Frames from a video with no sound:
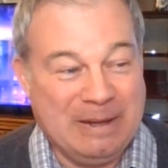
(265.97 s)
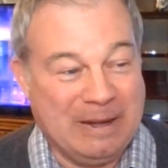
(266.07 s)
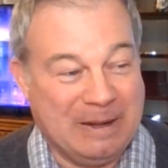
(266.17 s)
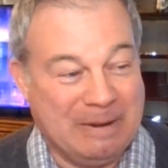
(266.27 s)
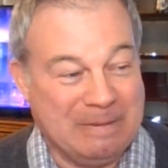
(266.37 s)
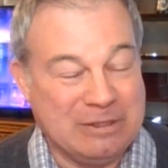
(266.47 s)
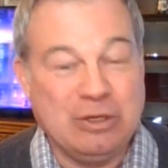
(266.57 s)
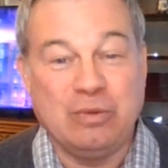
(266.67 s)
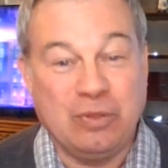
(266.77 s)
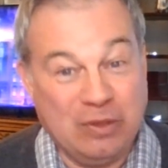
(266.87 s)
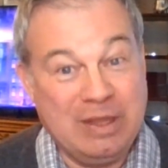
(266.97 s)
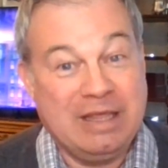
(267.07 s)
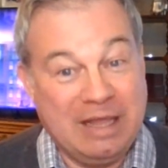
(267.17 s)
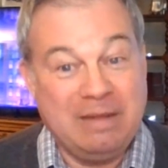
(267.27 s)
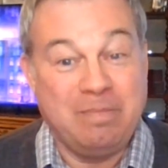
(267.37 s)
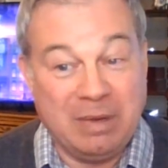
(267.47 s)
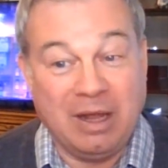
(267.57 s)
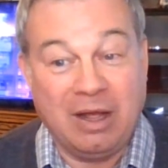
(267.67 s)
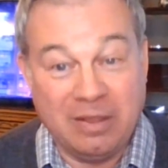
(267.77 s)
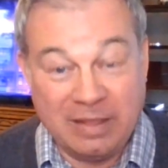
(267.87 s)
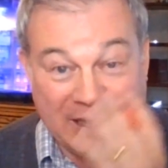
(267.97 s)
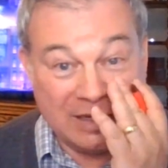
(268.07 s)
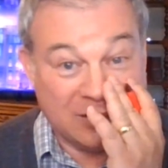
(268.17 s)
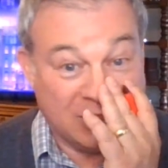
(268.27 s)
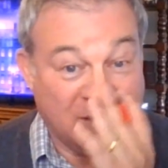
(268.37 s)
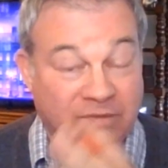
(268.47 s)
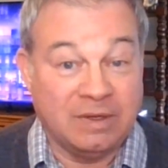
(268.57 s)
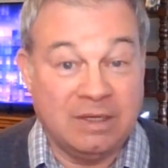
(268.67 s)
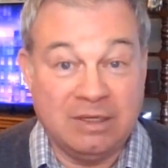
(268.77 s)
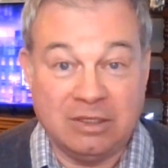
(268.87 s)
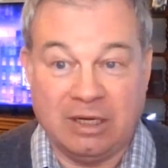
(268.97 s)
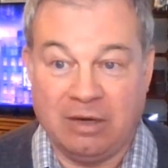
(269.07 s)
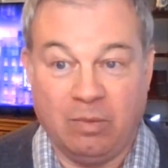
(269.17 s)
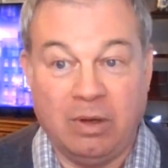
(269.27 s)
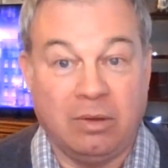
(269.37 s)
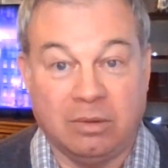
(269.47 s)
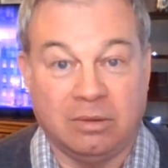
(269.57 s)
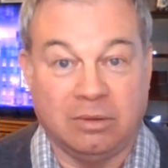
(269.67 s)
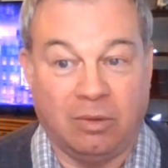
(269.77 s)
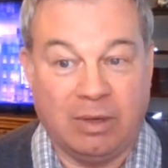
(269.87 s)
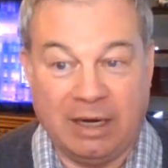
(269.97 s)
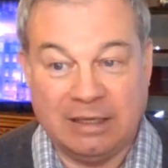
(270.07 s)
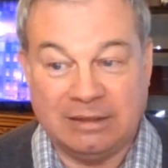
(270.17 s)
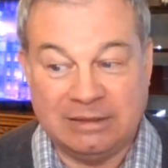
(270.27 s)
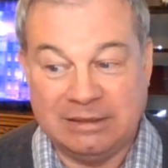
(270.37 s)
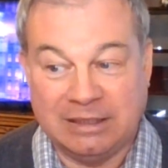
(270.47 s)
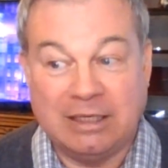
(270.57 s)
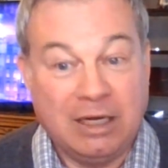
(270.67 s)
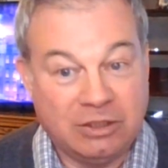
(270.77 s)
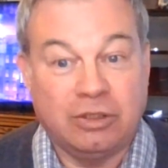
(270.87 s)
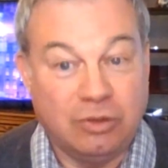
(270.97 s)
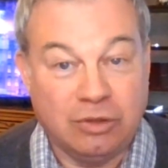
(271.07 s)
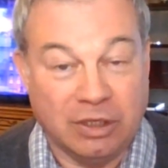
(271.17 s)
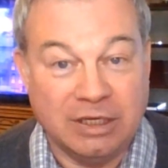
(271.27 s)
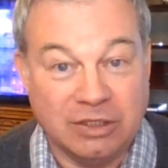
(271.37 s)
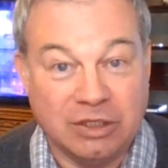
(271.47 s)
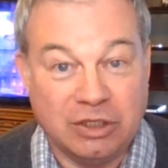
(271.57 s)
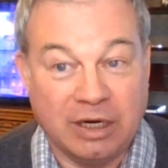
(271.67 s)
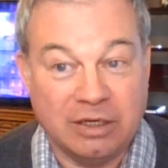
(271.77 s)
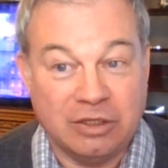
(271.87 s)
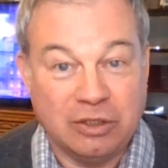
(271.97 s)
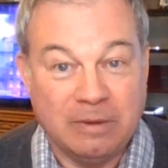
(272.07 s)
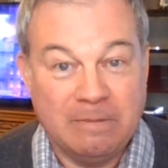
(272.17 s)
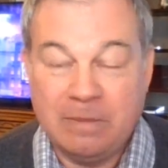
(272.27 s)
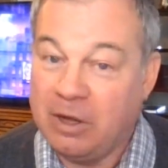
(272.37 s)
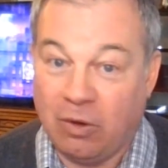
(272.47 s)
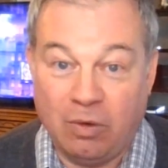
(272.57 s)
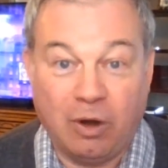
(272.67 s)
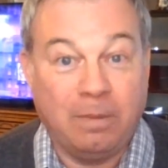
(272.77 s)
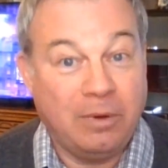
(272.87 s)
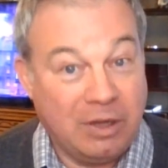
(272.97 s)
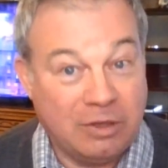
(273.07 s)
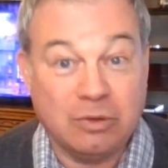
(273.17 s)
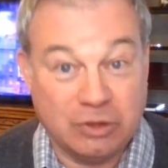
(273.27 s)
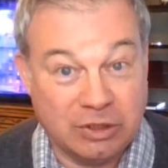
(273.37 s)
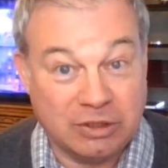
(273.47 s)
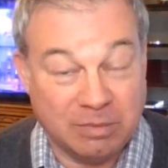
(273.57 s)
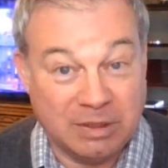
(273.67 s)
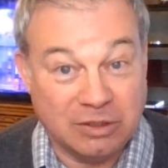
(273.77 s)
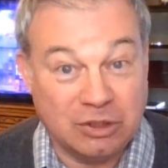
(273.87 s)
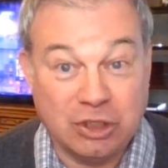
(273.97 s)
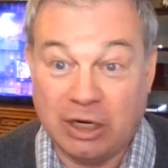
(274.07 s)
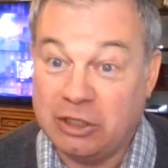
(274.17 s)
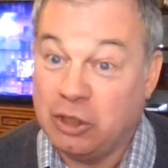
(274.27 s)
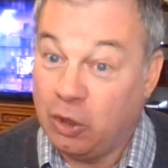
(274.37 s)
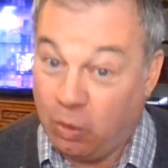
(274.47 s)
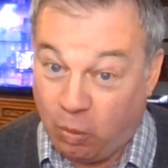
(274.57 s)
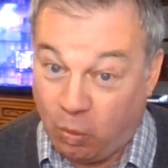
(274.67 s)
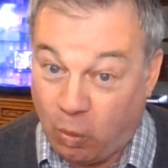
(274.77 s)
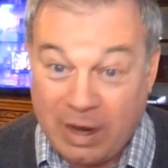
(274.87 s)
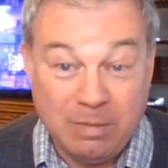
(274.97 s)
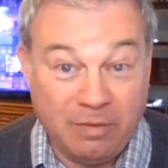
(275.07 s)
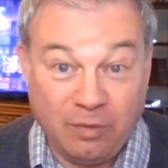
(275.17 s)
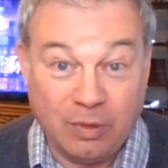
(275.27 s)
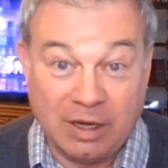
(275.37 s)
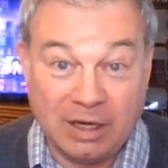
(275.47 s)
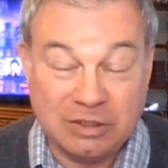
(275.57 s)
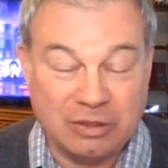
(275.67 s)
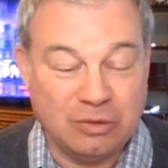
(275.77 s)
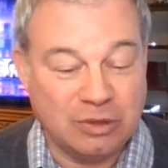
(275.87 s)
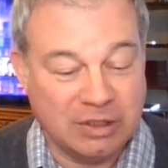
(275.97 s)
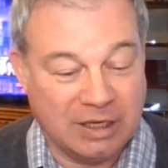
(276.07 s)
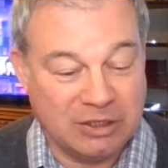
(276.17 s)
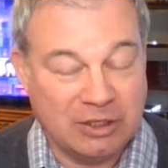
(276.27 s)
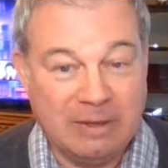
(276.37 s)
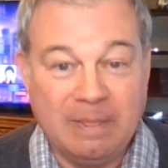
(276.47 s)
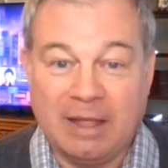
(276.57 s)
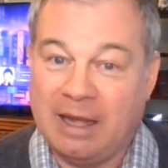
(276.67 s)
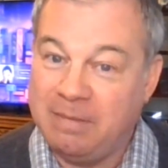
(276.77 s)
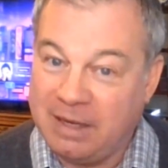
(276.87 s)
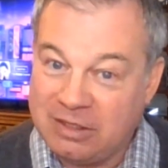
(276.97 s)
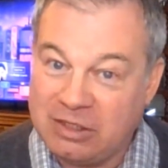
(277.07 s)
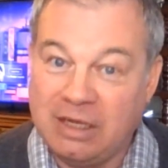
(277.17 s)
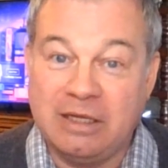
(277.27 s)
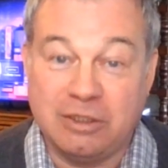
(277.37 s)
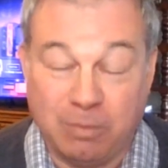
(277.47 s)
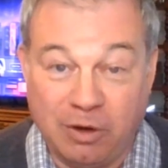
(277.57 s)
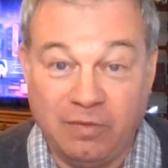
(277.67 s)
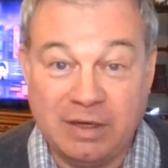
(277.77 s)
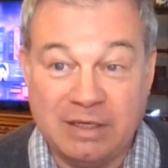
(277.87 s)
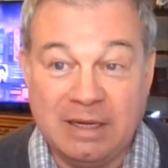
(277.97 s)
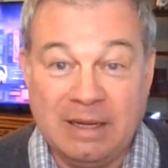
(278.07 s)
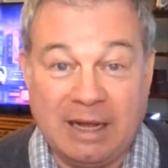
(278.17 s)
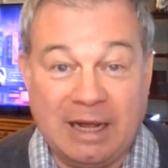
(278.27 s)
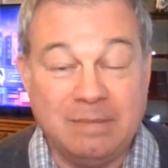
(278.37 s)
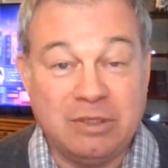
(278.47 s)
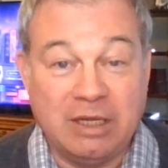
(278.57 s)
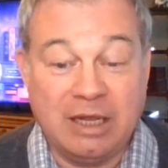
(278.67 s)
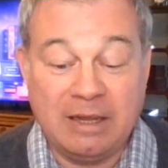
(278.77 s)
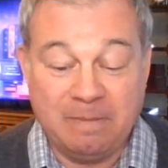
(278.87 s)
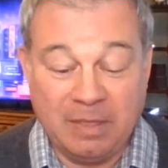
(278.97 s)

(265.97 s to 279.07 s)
And so thinking beyond that, instead of saying, well, okay, the Constitution needs to change. No, our political system needs to change way before the Constitution does. I'm not saying it's perfect. I'm saying